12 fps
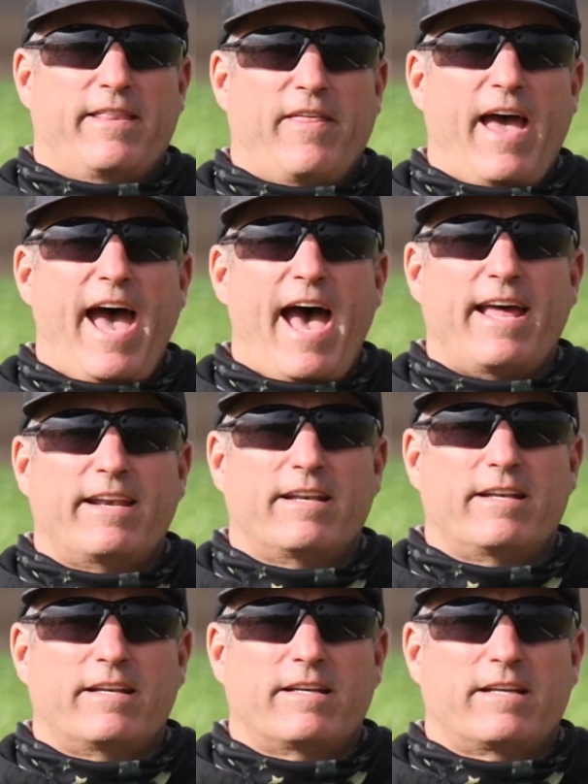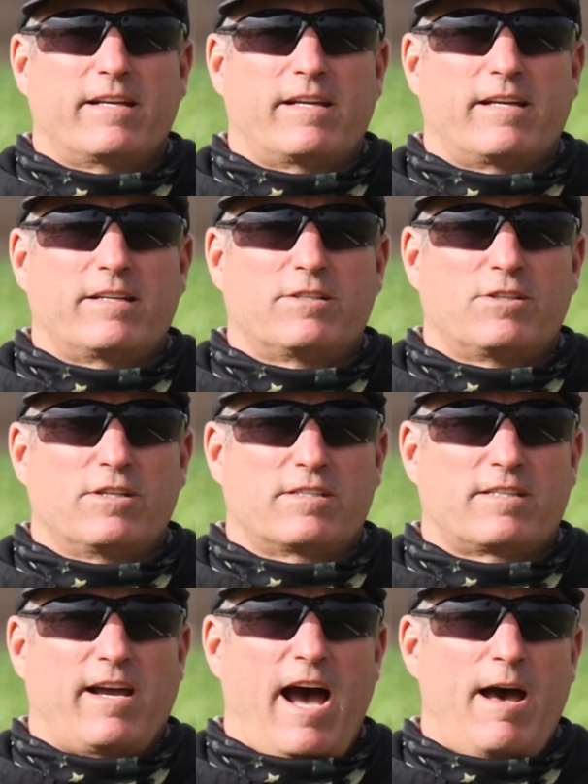that
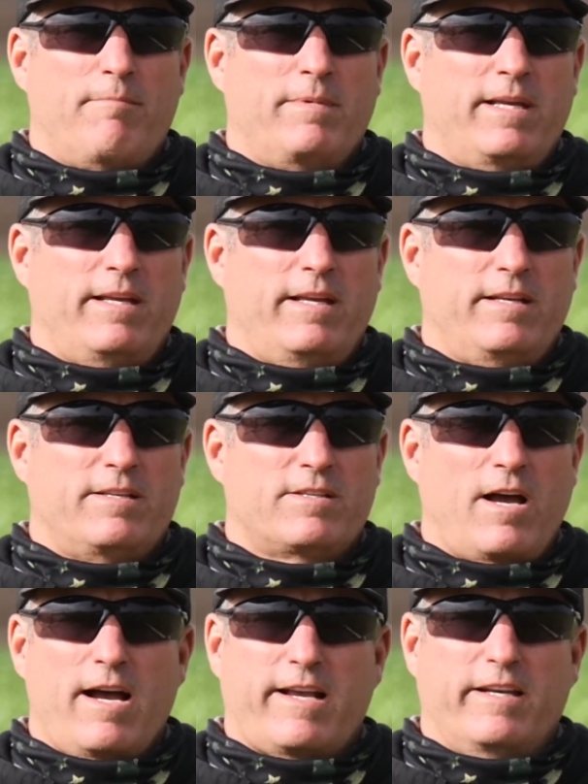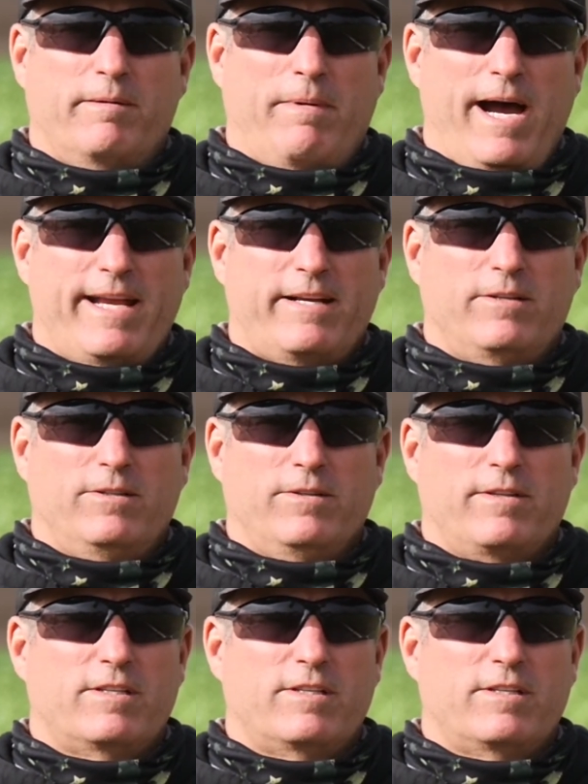just got me talking to Michael.